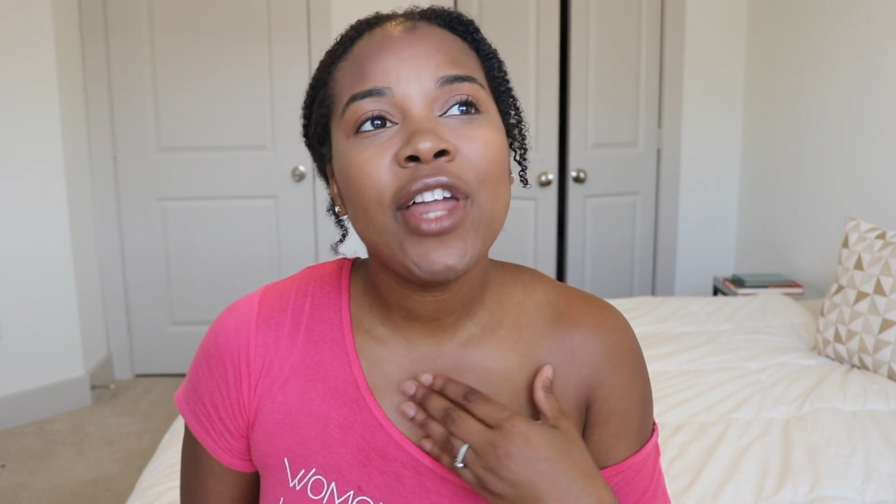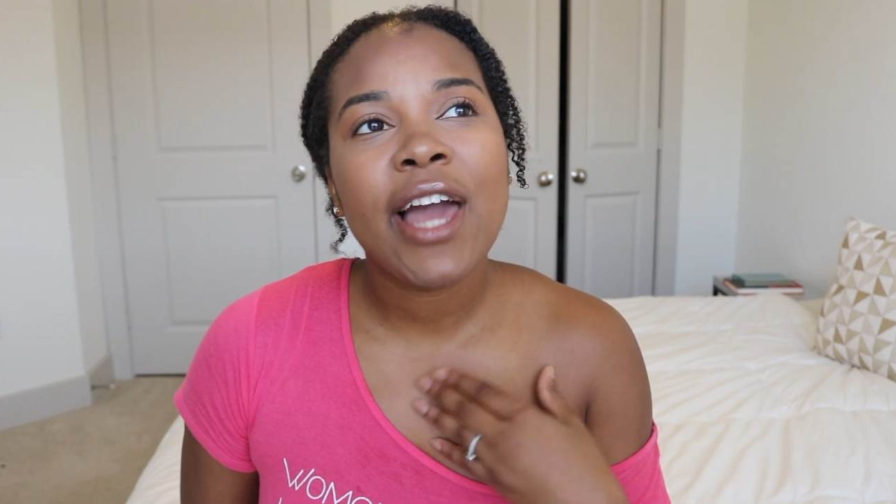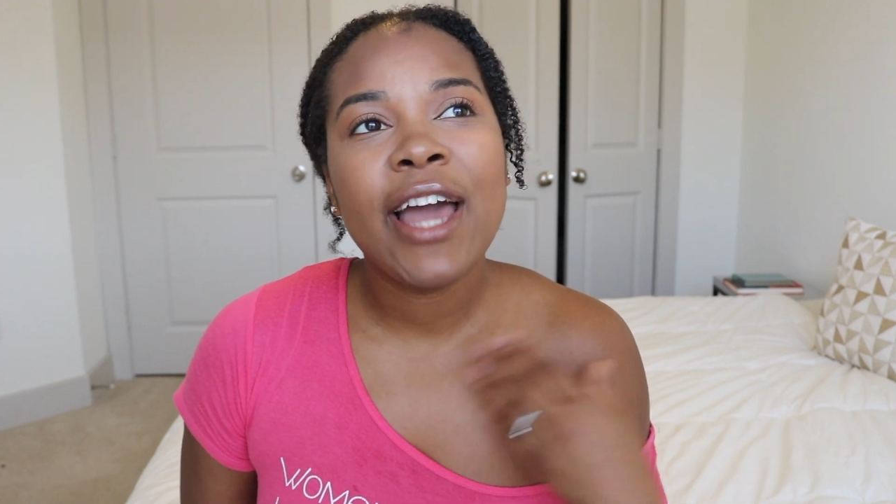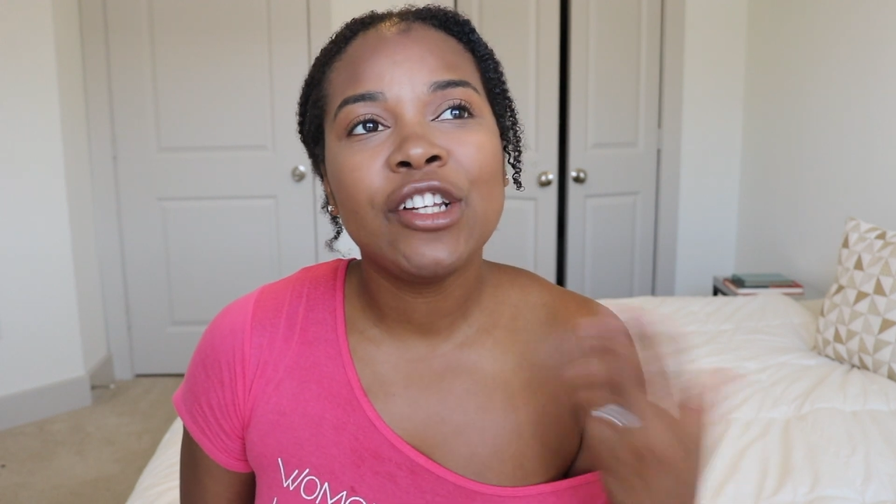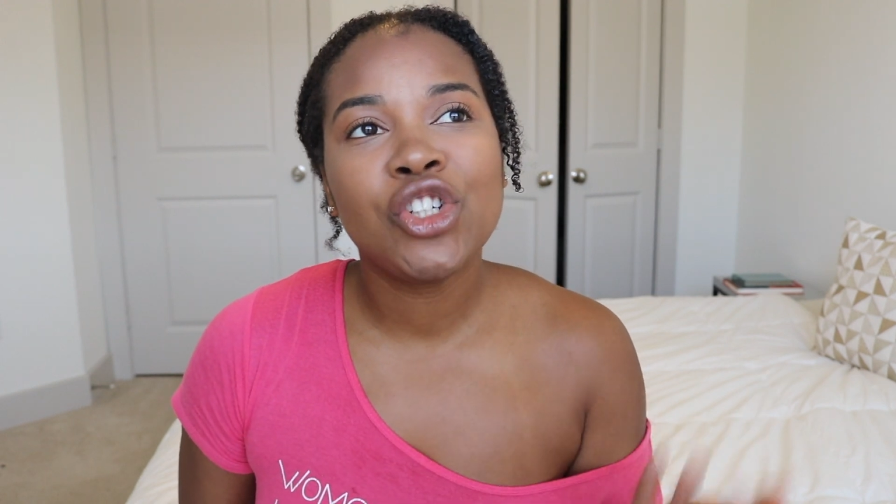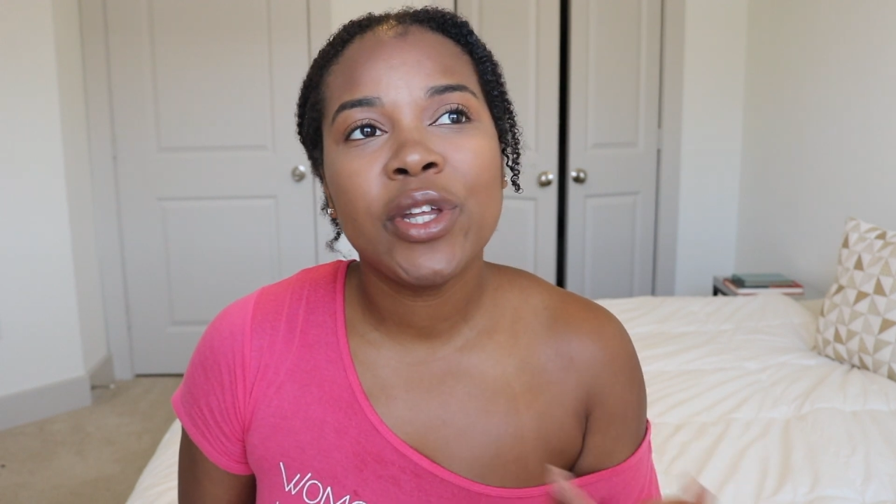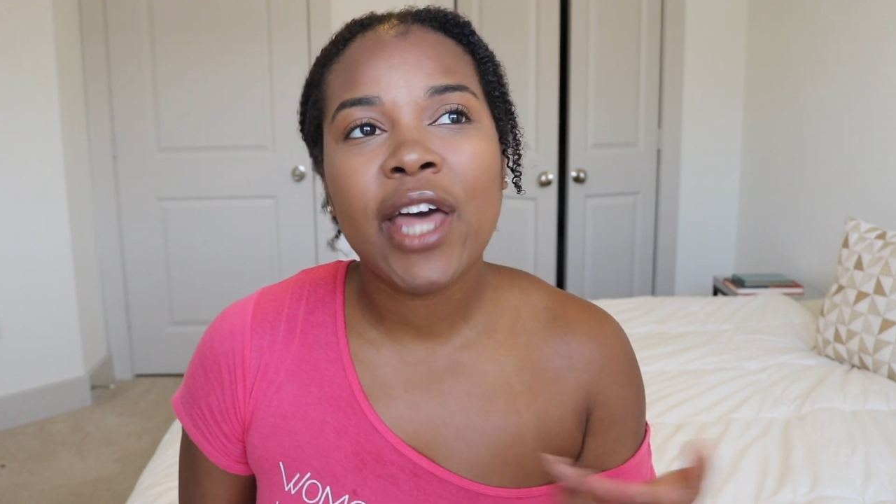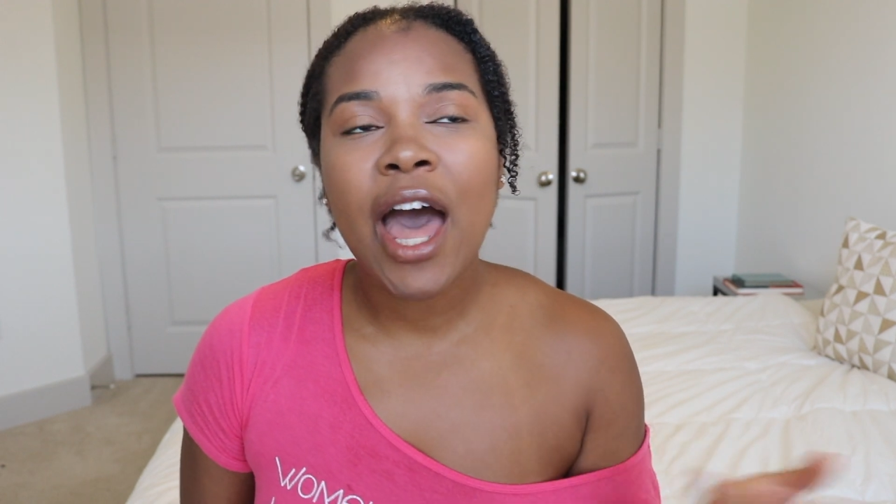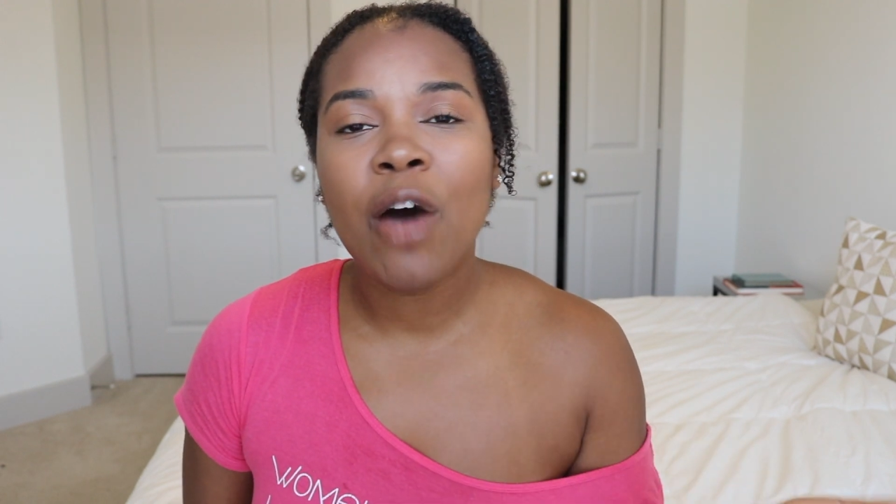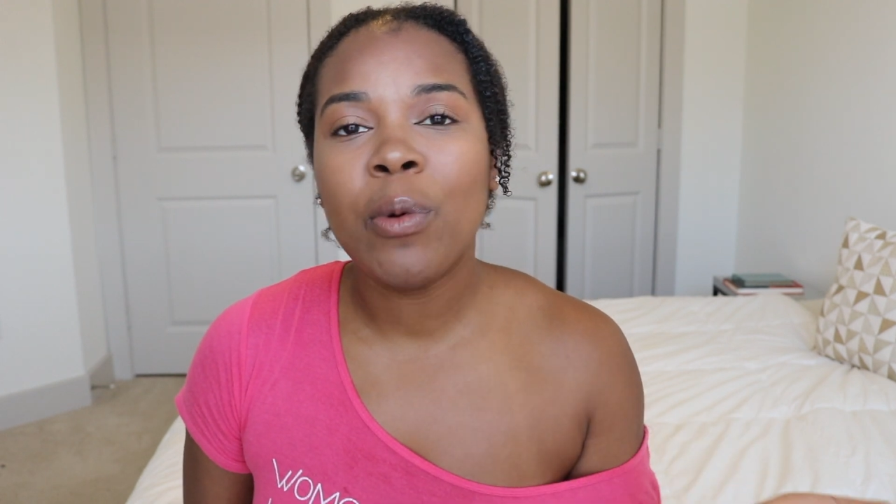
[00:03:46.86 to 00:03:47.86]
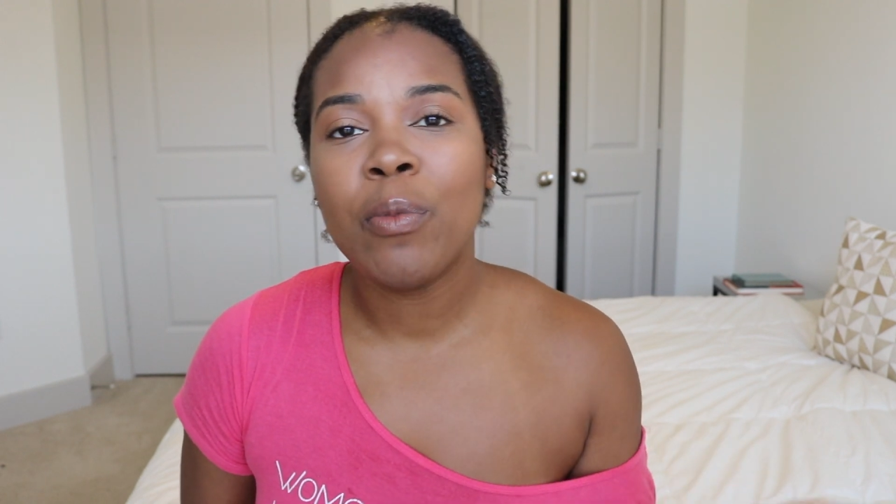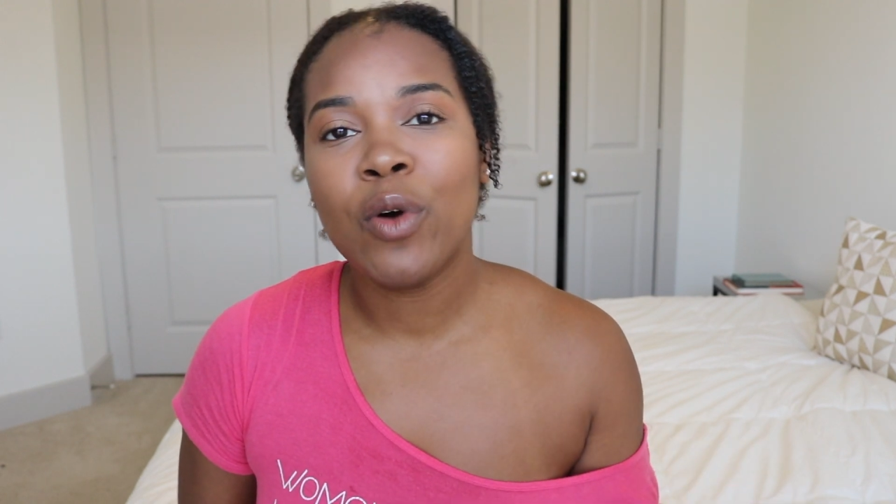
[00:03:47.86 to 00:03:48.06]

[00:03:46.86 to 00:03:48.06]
I enjoy the album